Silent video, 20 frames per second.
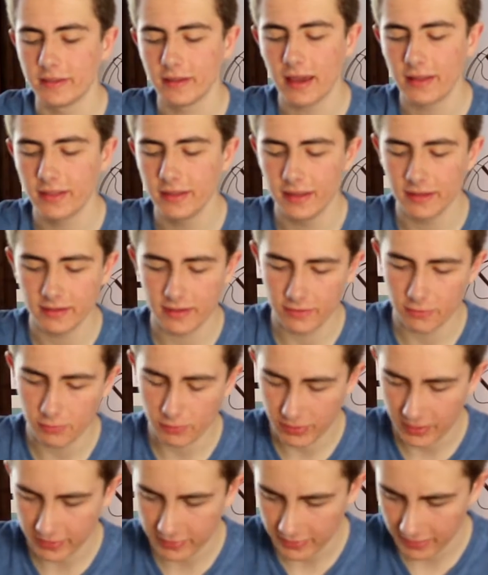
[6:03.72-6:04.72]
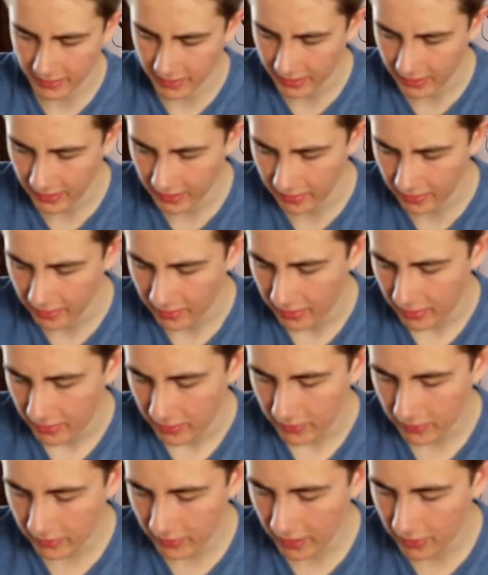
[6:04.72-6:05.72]
I think it's even plastic in here.
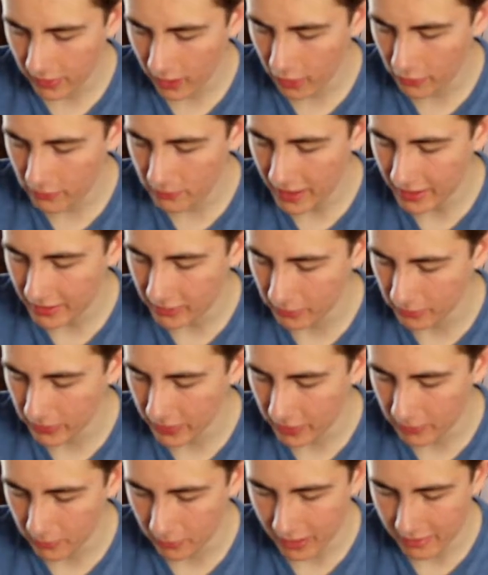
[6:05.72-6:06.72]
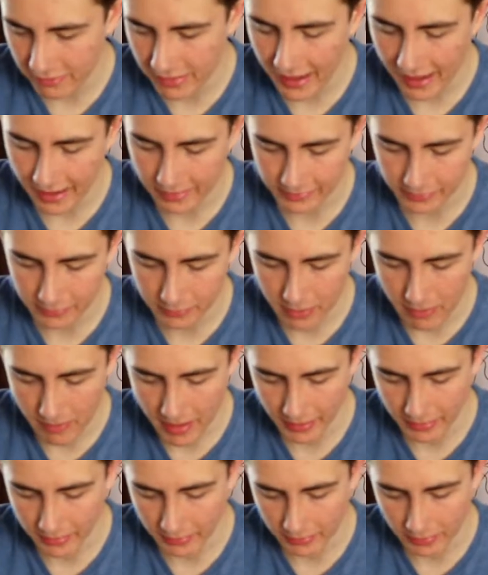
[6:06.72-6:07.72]
There's like the odd metal bit where it has to be
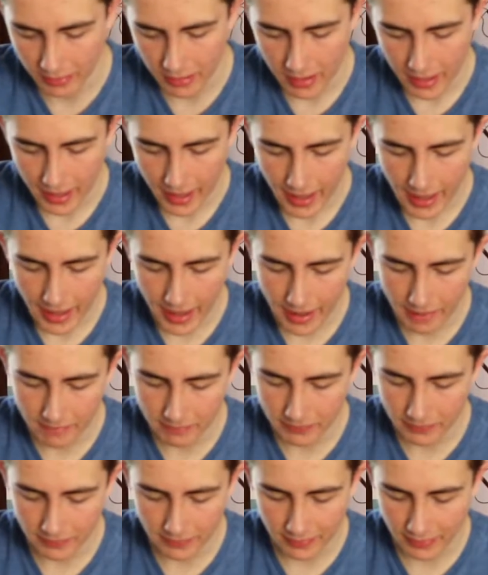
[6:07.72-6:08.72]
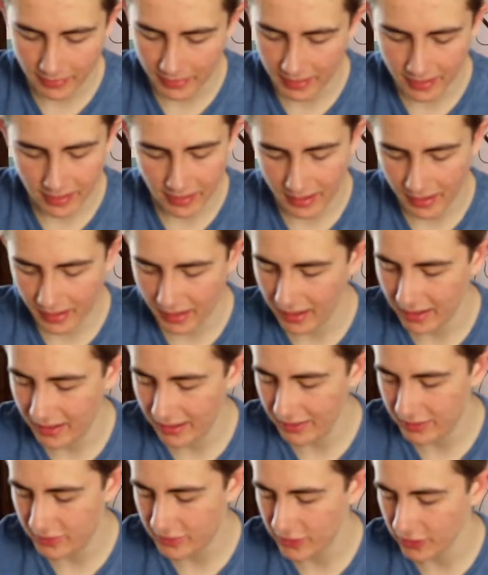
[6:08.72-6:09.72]
metal. And
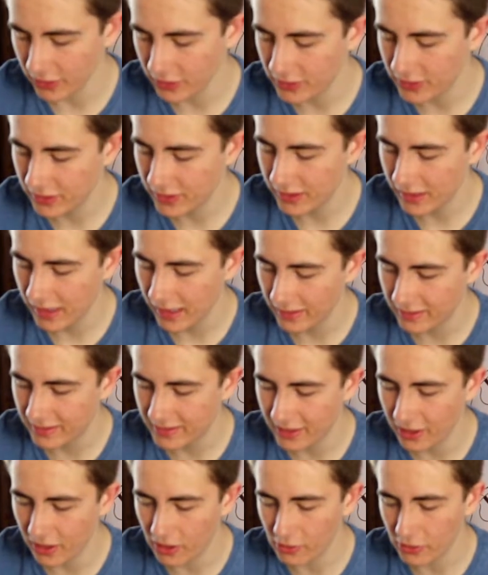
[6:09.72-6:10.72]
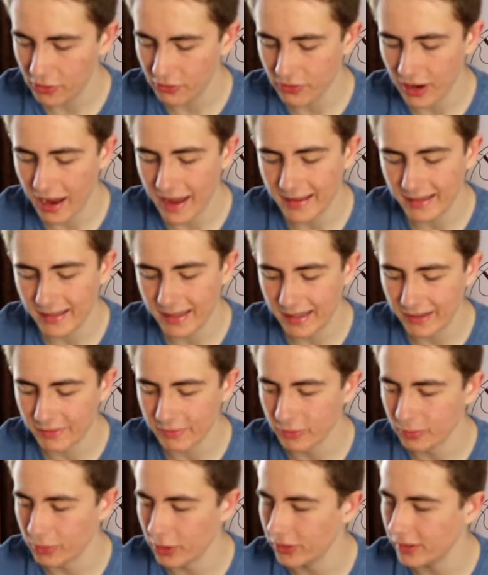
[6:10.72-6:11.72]
it's not great,
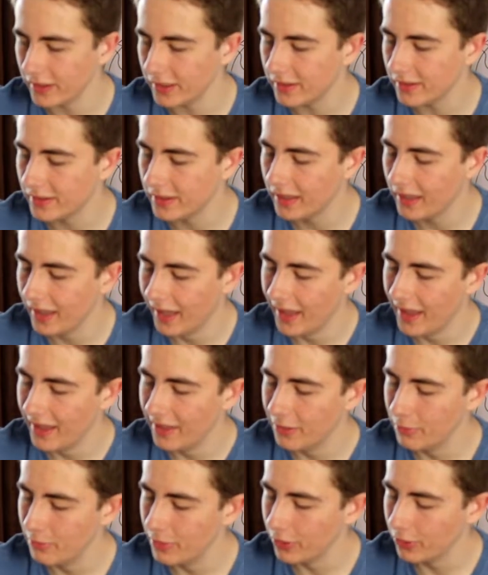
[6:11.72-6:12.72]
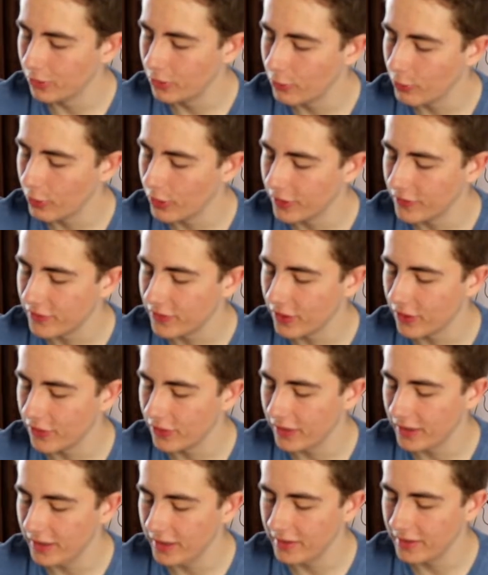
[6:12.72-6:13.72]
if I'm honest, the build quality
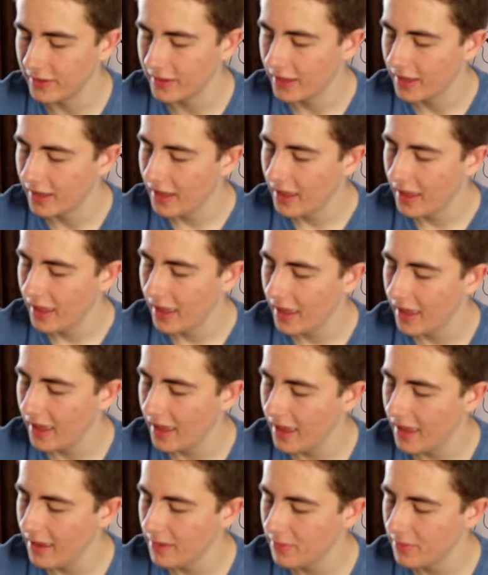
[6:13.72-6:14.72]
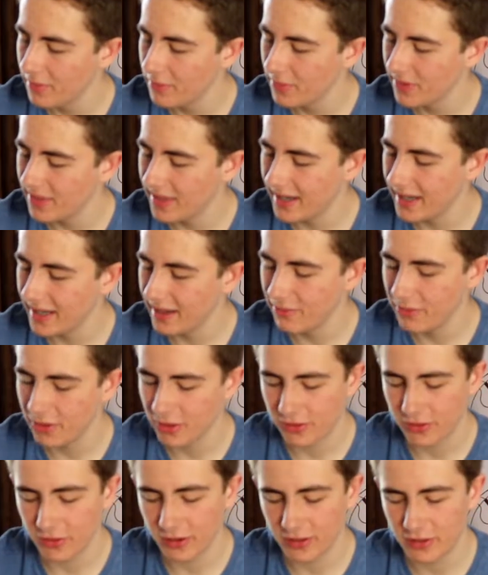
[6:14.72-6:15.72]
on these. But then again, what
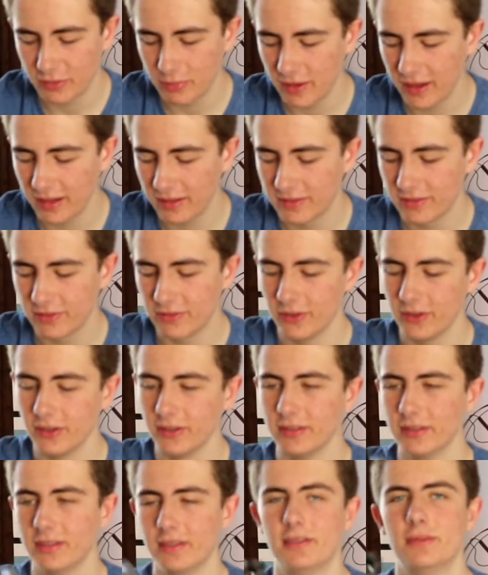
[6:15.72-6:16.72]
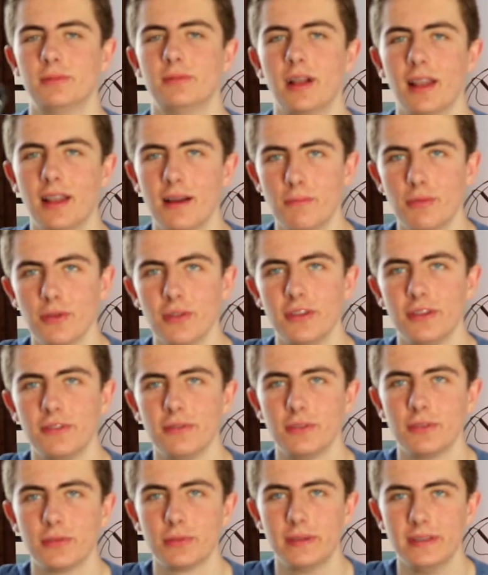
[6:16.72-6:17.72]
would you expect for, well, I bought this
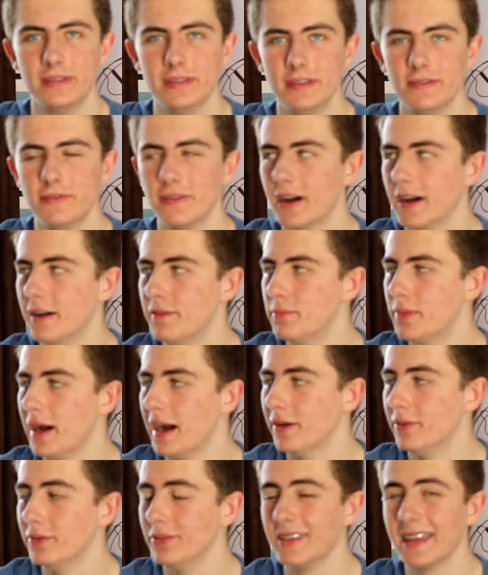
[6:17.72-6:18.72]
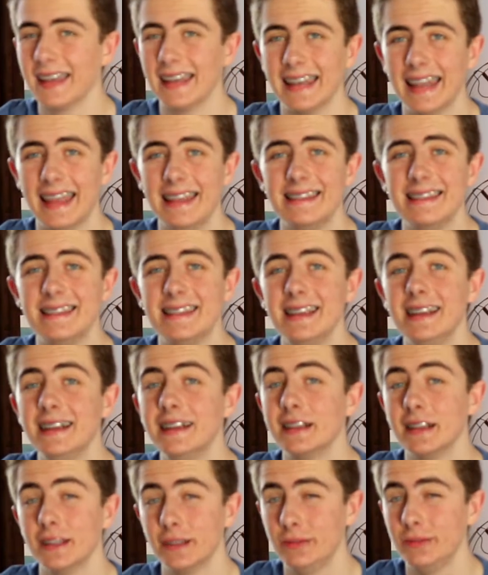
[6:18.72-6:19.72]
for £25, lens
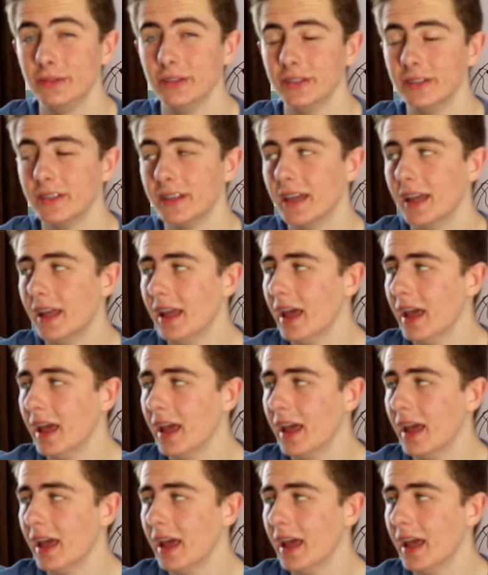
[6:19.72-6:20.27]
included.